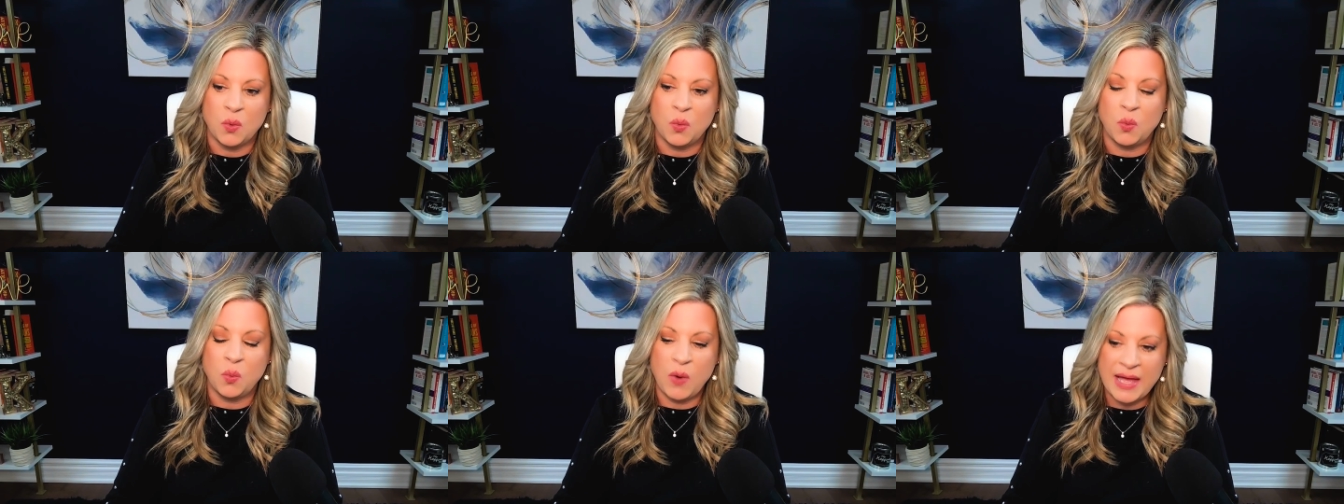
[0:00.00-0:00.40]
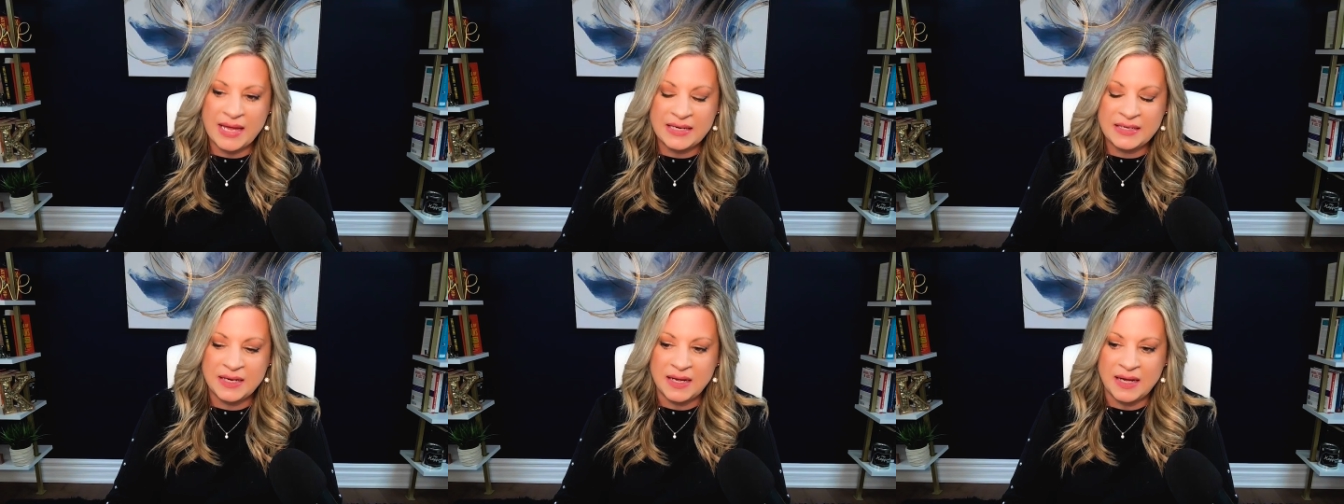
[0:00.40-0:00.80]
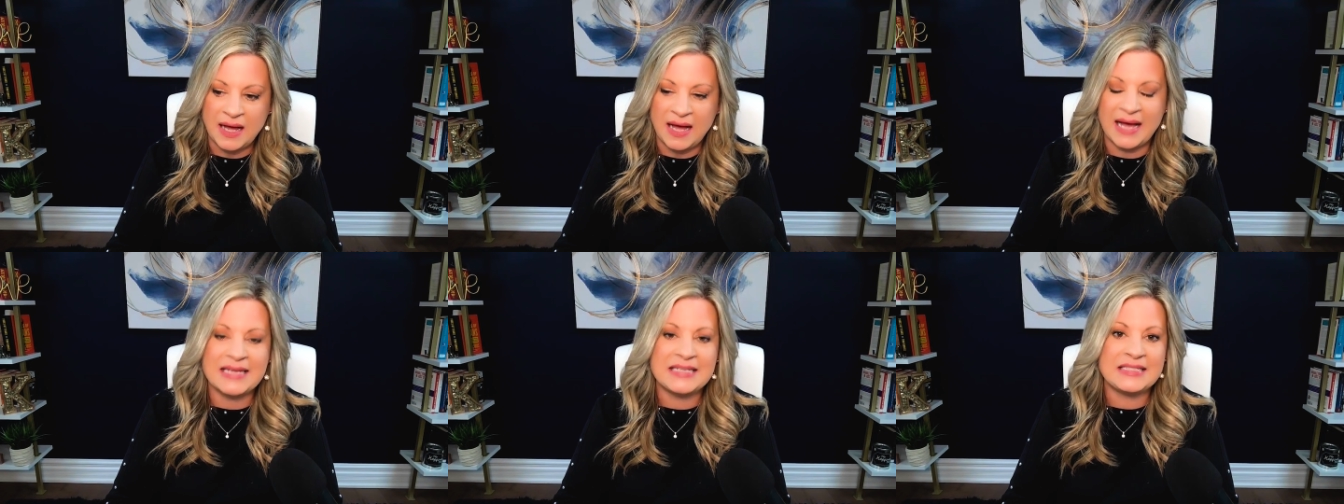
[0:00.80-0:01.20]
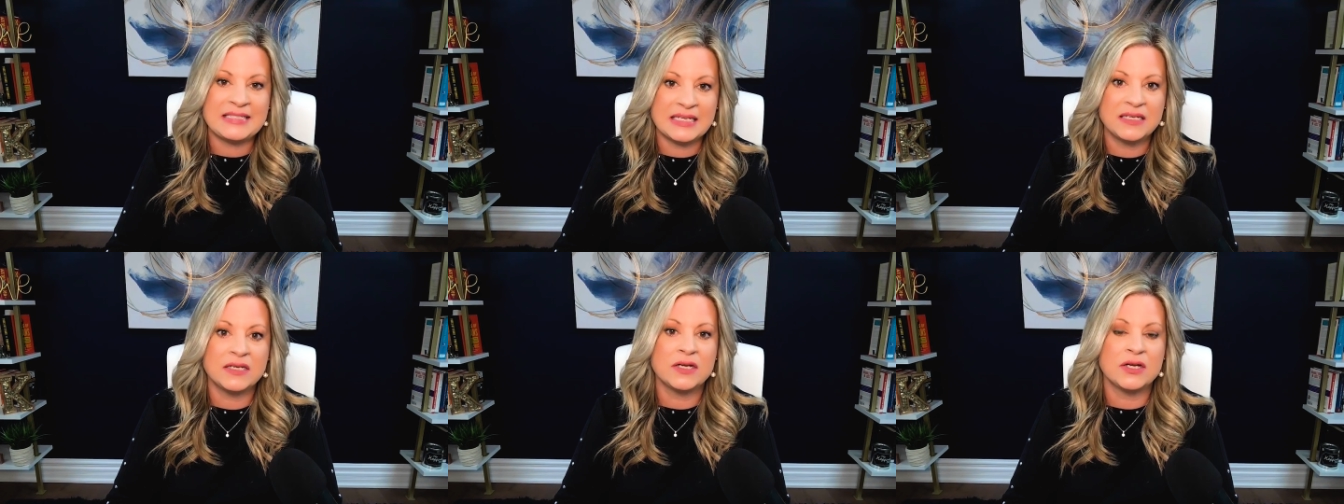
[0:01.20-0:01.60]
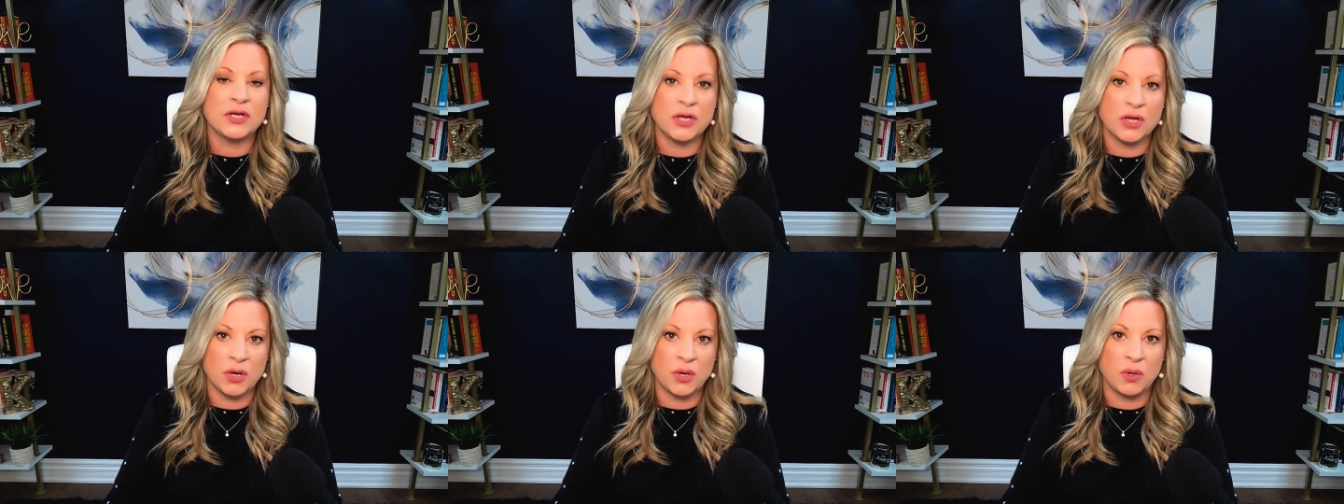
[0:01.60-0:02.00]
when I didn't
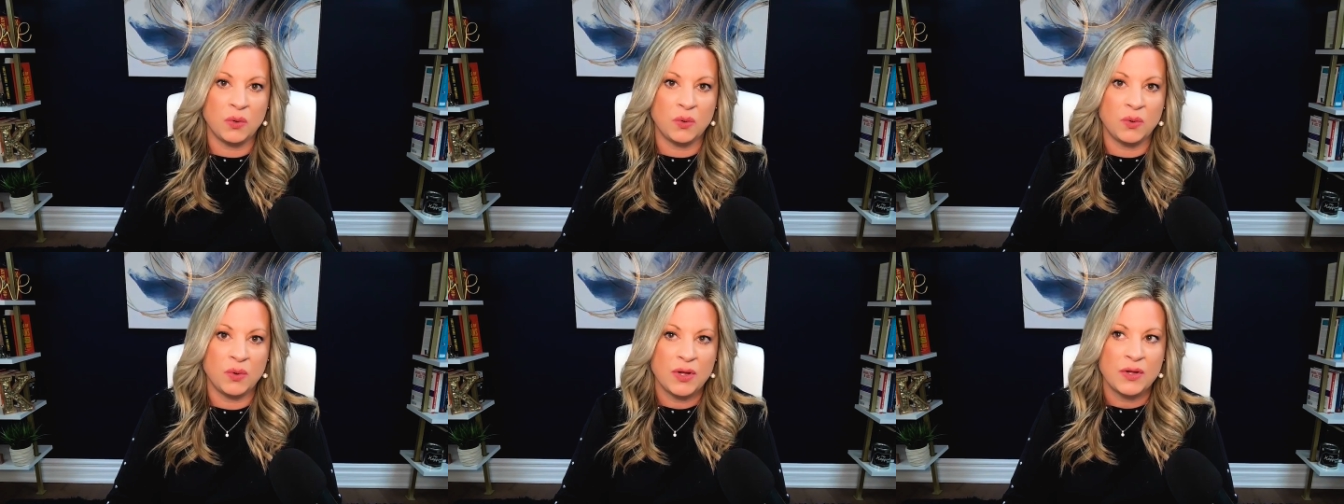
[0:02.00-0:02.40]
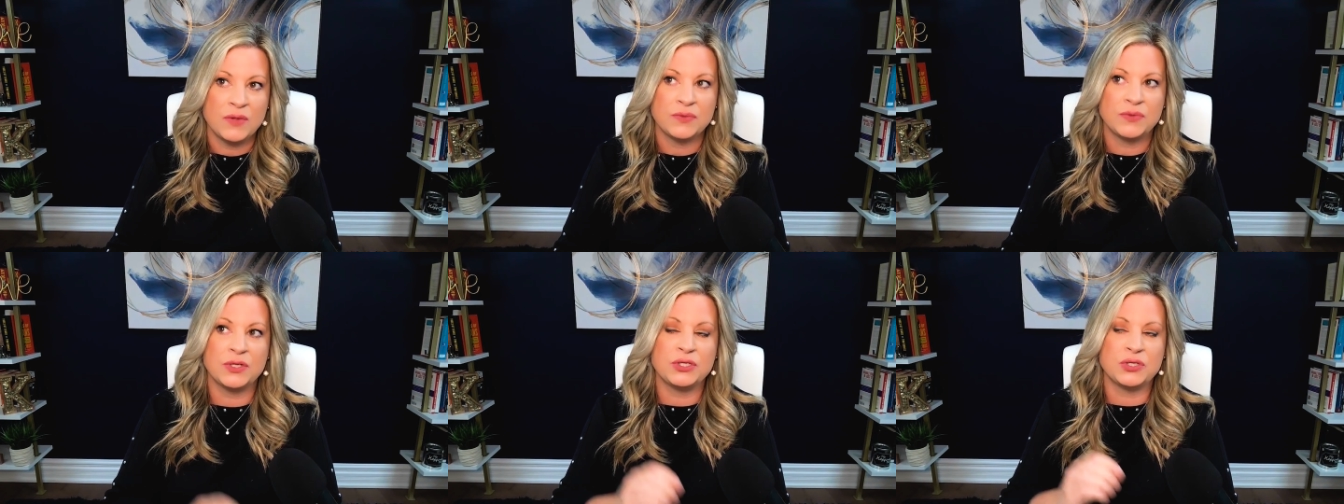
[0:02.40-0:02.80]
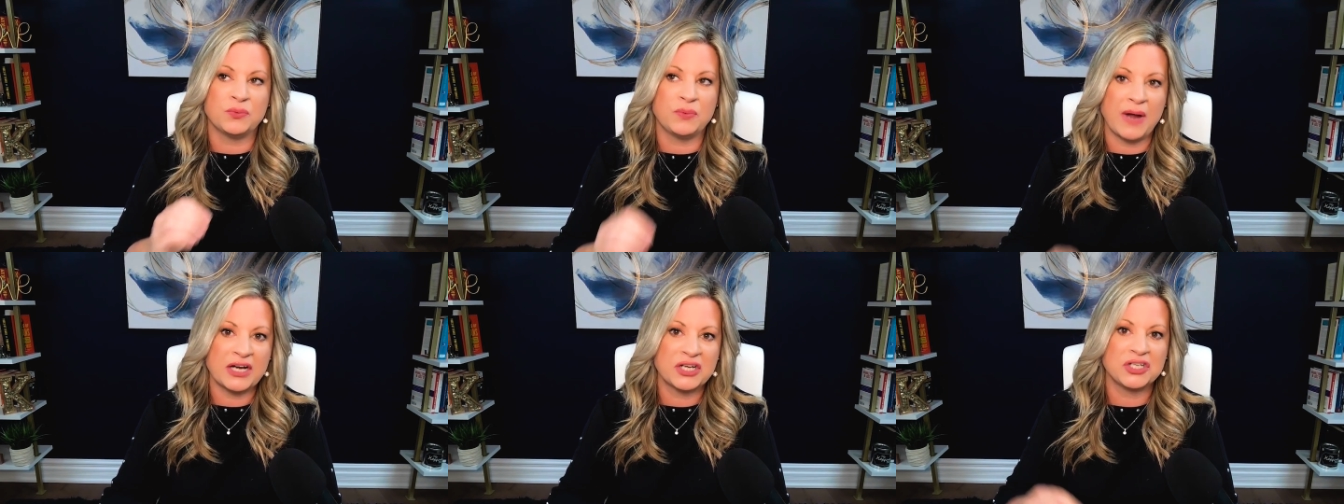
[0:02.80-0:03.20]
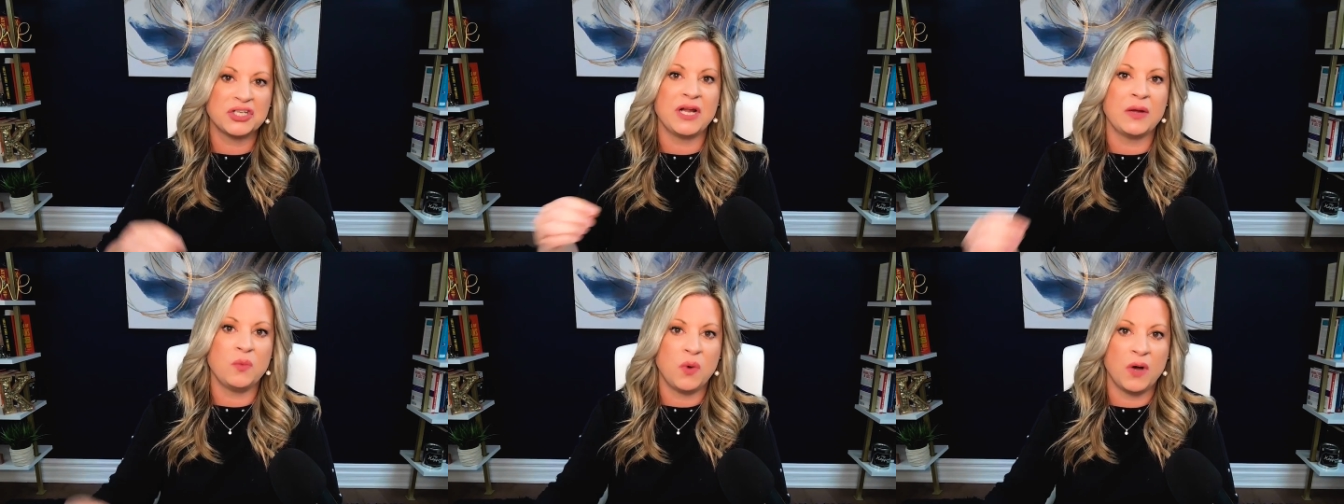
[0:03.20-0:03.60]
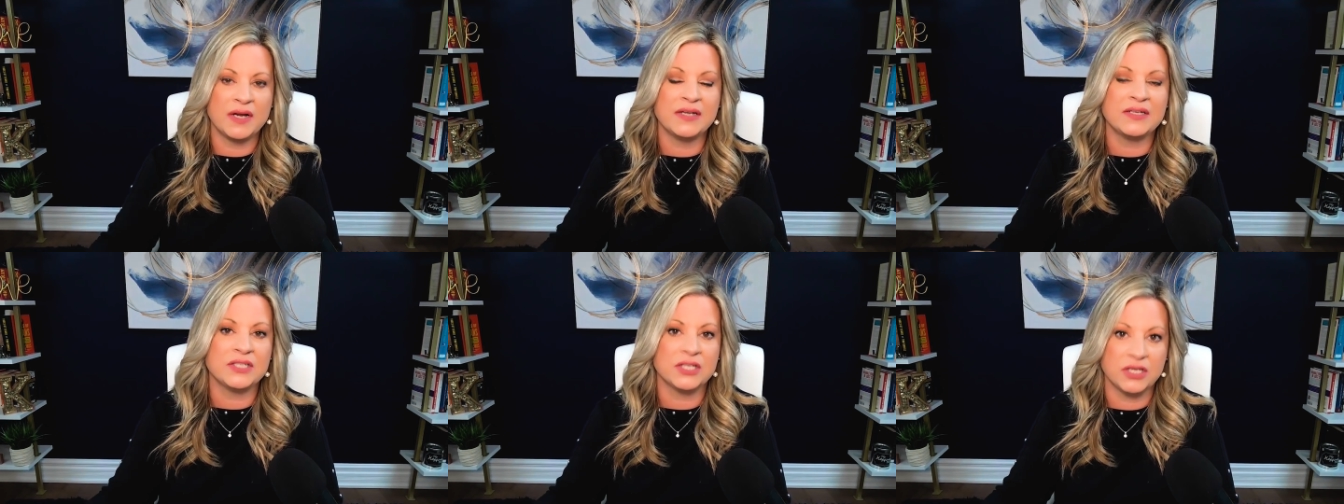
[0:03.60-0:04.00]
know the direction I
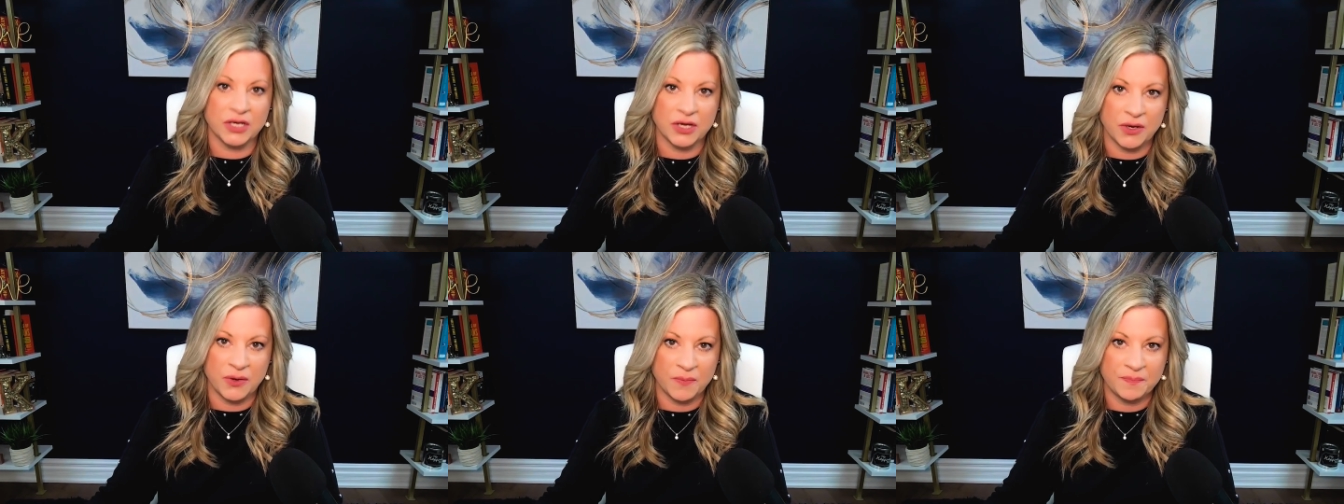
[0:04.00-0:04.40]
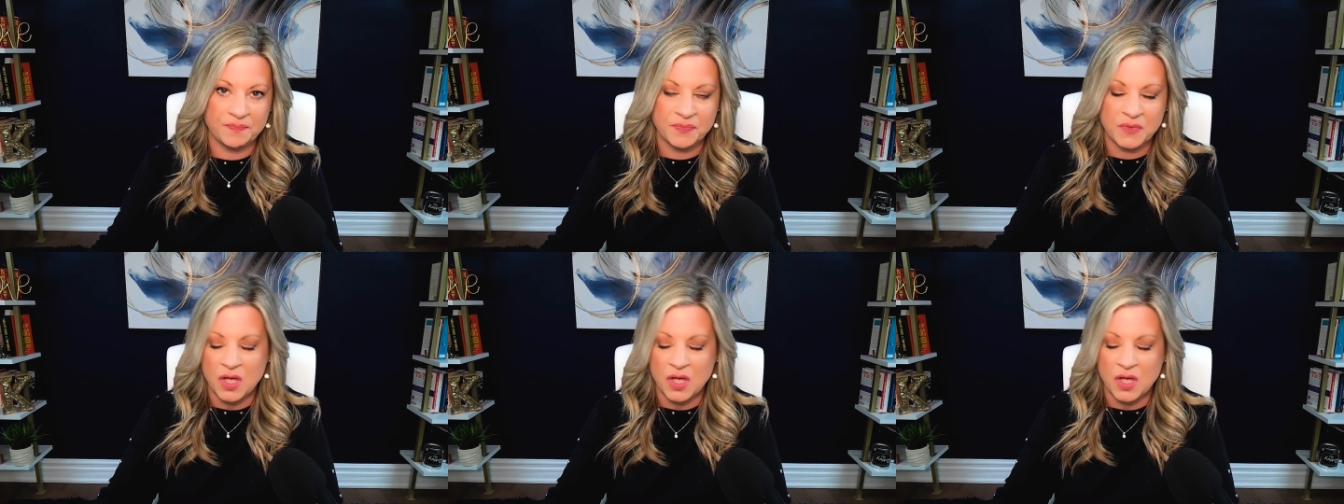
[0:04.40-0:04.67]
wanted to go,